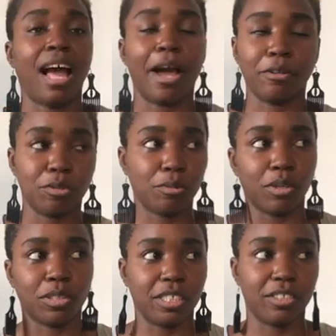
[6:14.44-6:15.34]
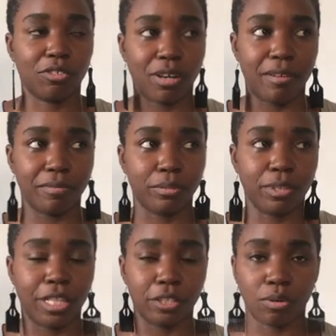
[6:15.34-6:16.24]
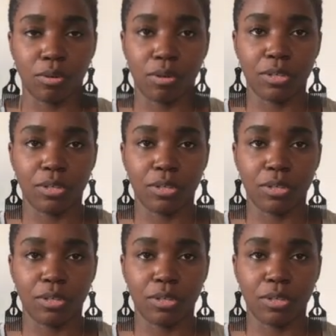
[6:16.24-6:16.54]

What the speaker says: I also worked in the travel and tour